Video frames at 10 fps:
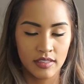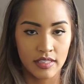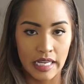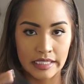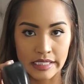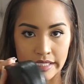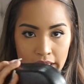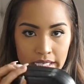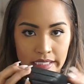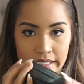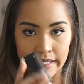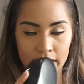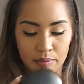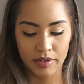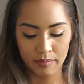glasses case. This is
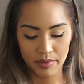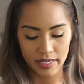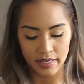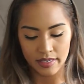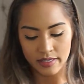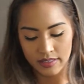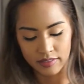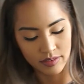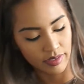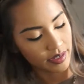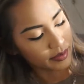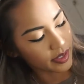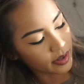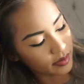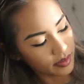pretty big, so here we
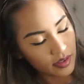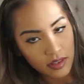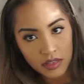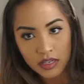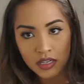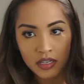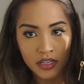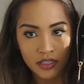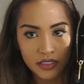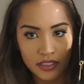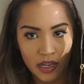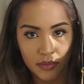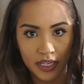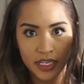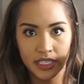go. This is how
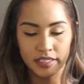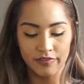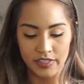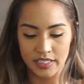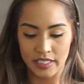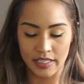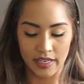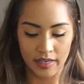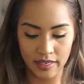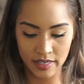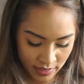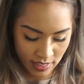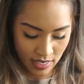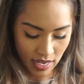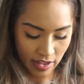big it is. It fits in there.
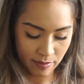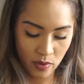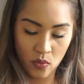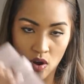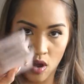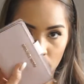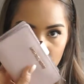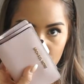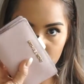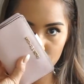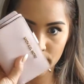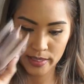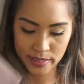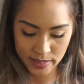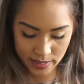I have my
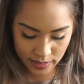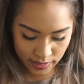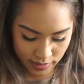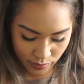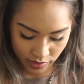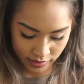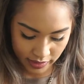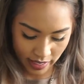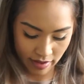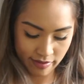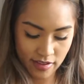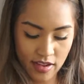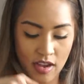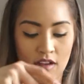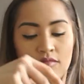wallet. Let's see what else I have.
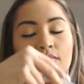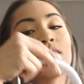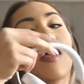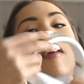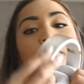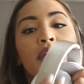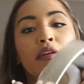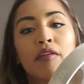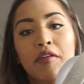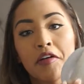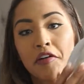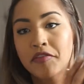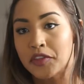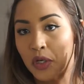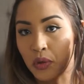Oh, I have a pair of
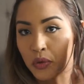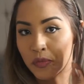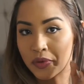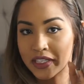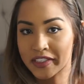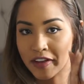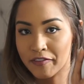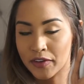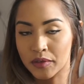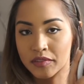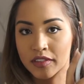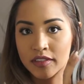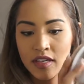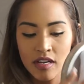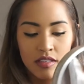the gold Beats headphones.
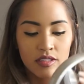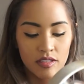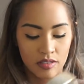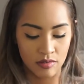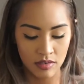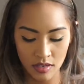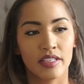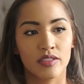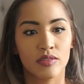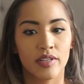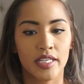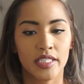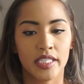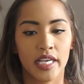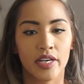So I do like to
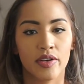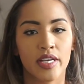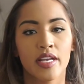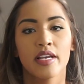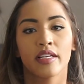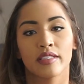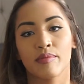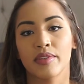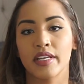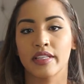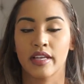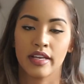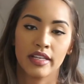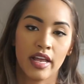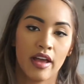carry something that I
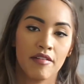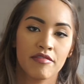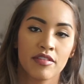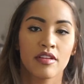can have